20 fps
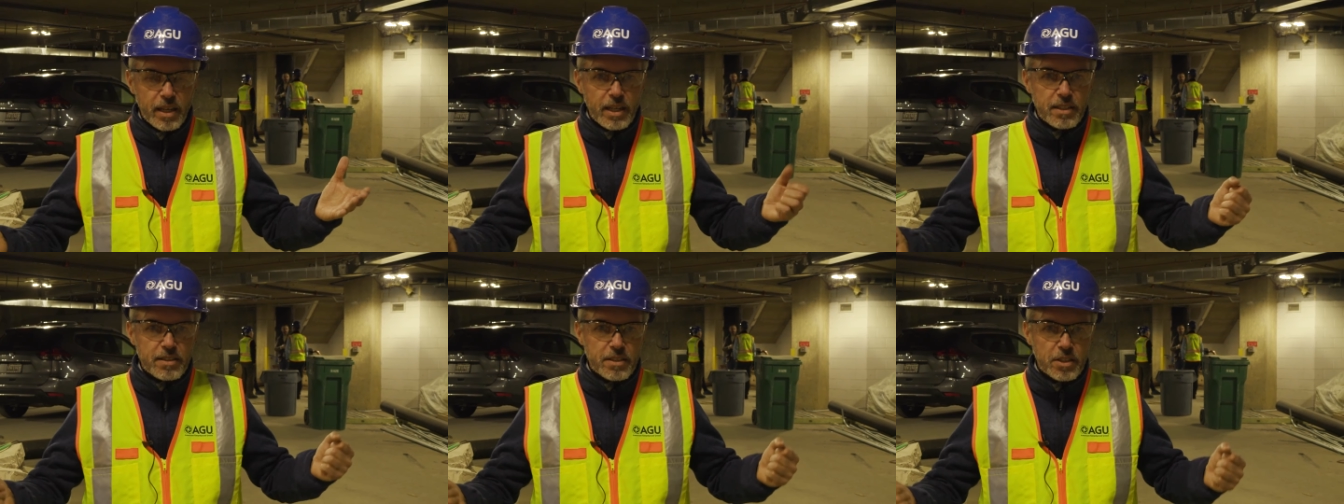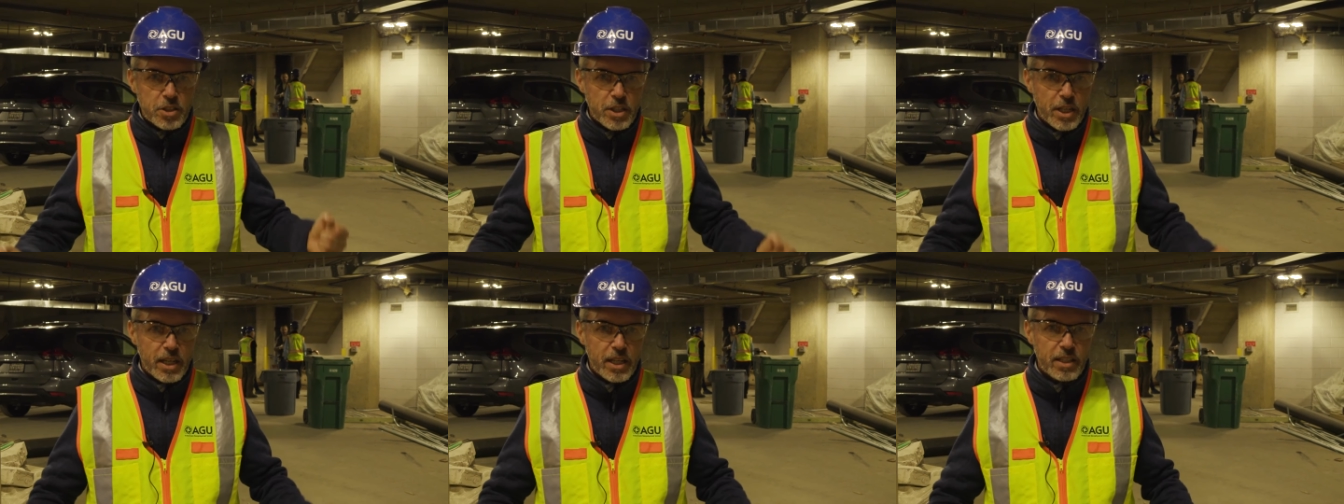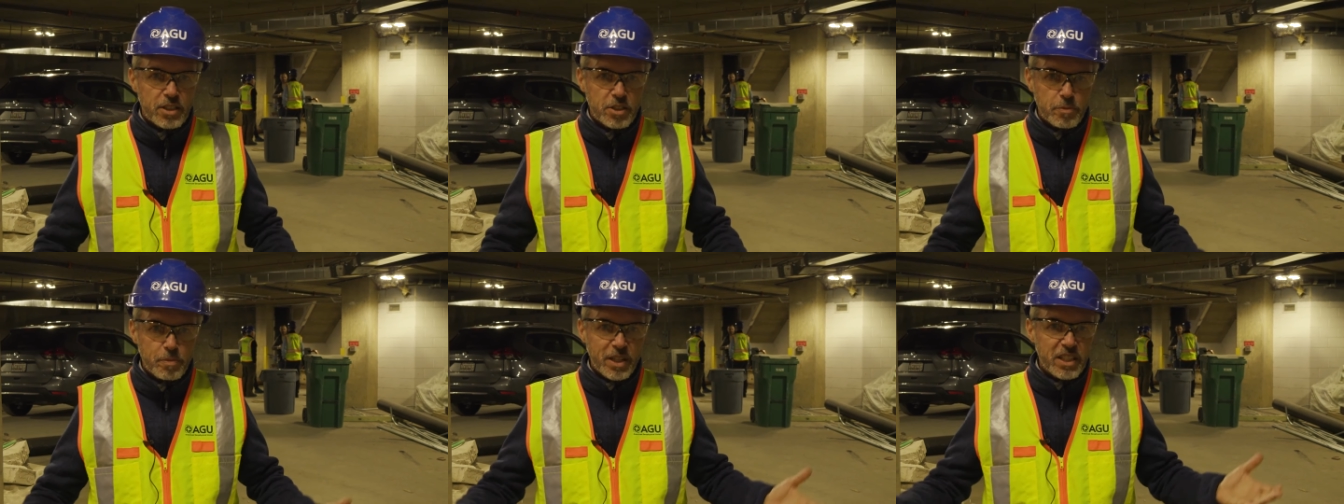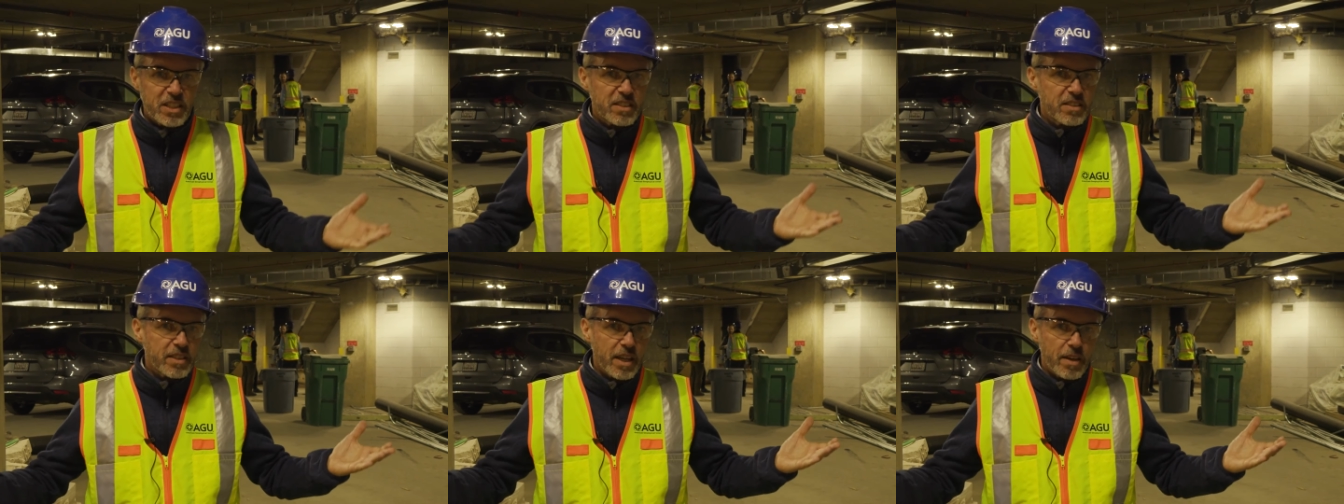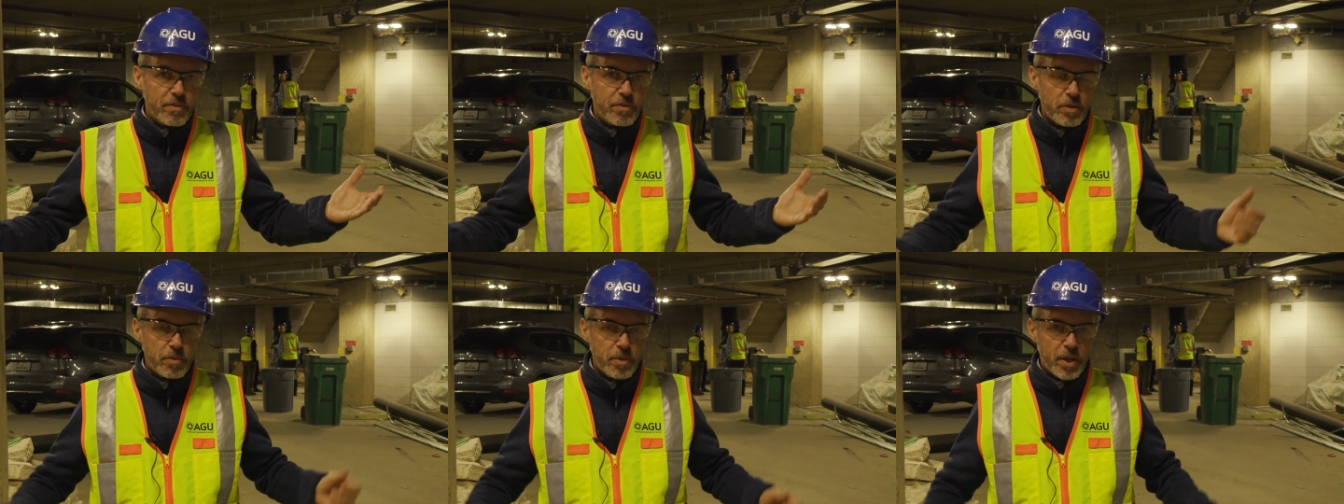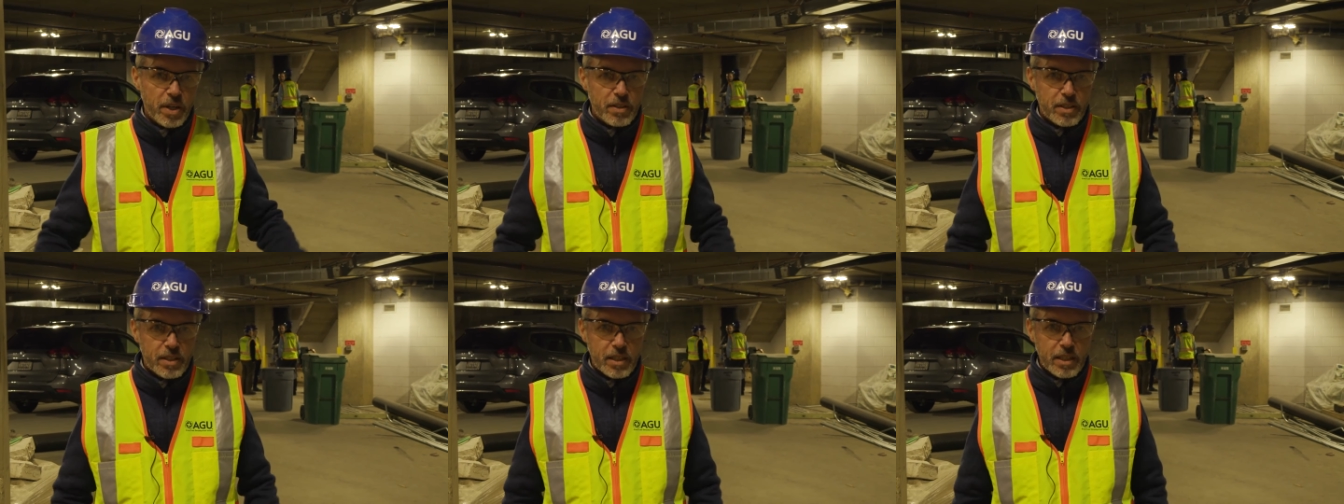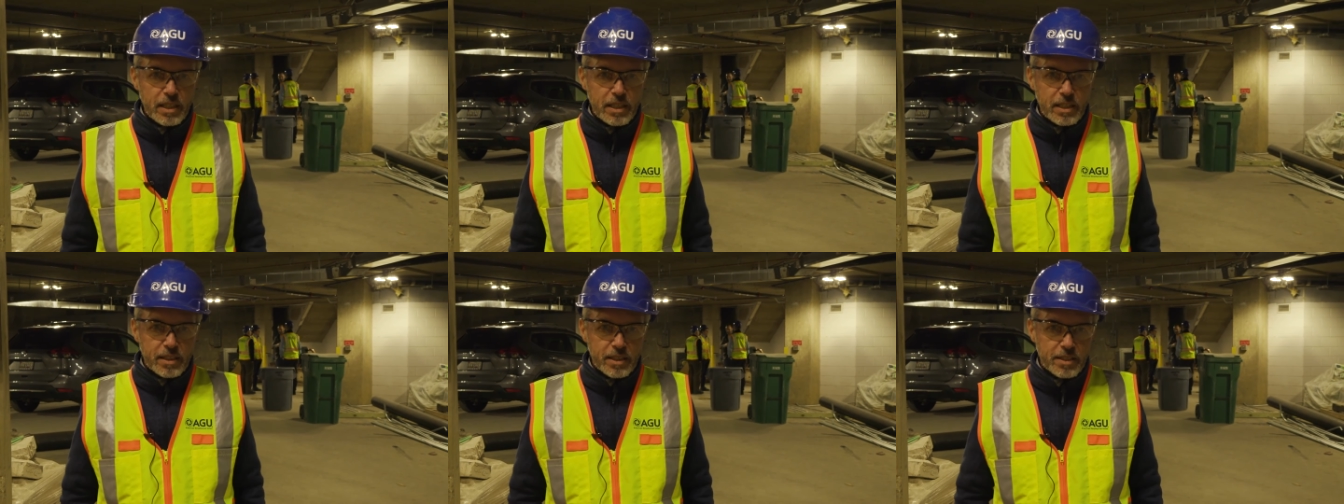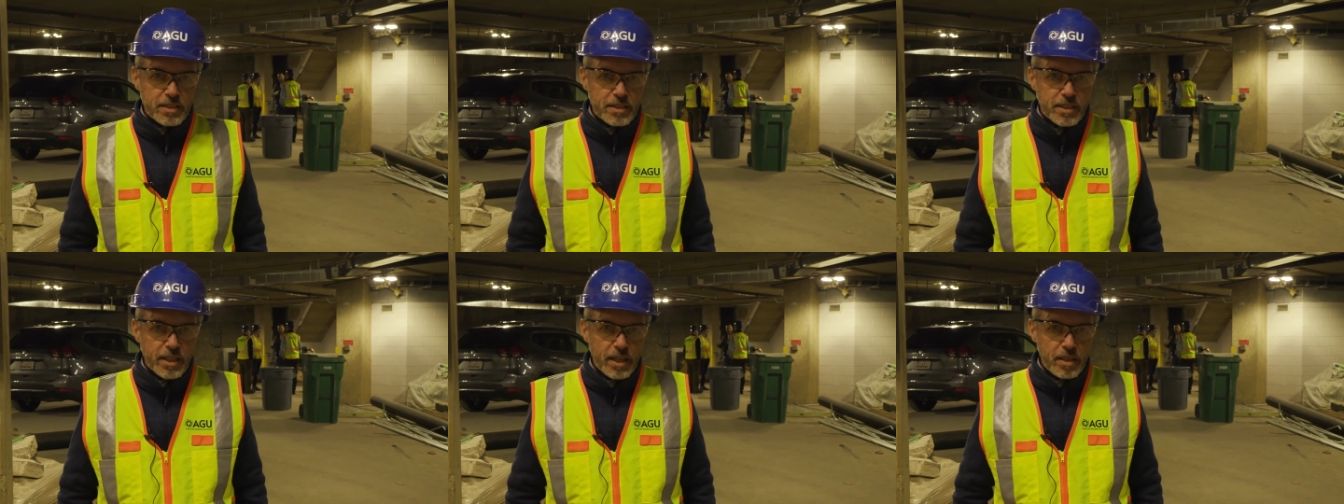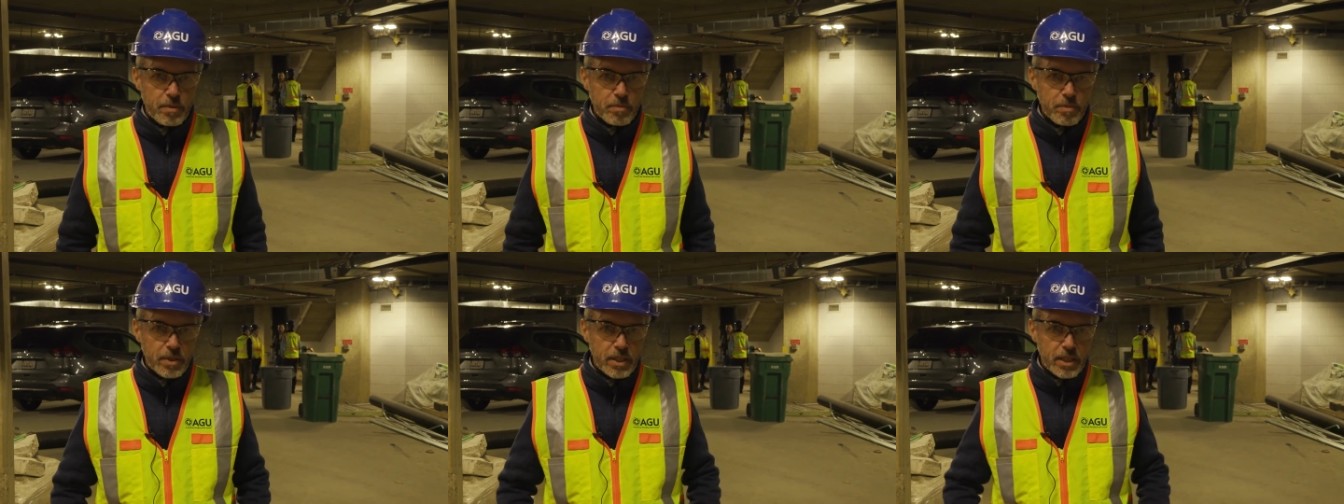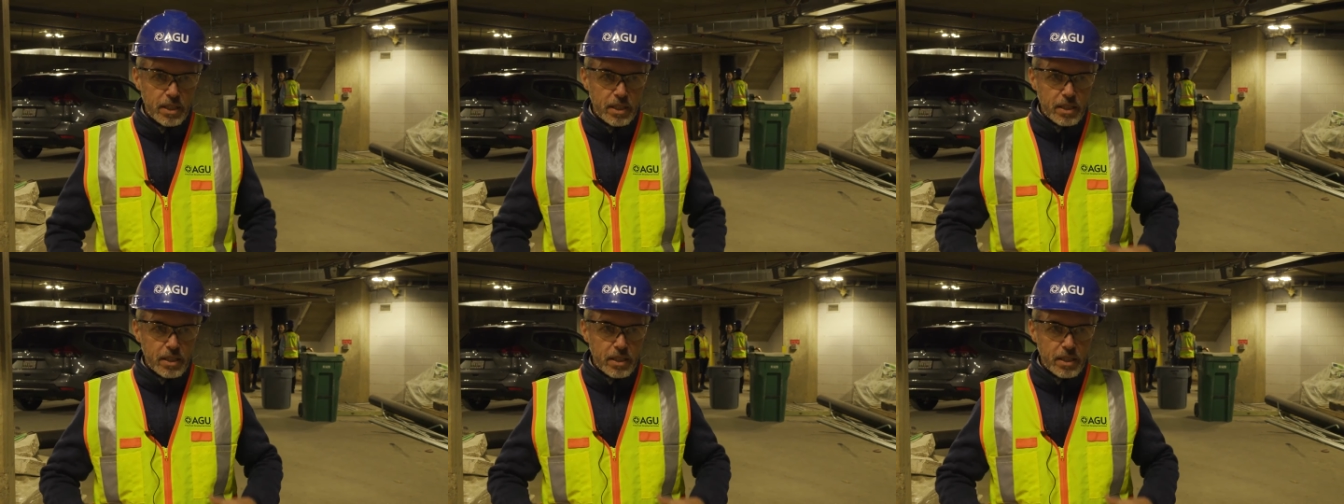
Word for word: it's a challenge, but it's everywhere the same.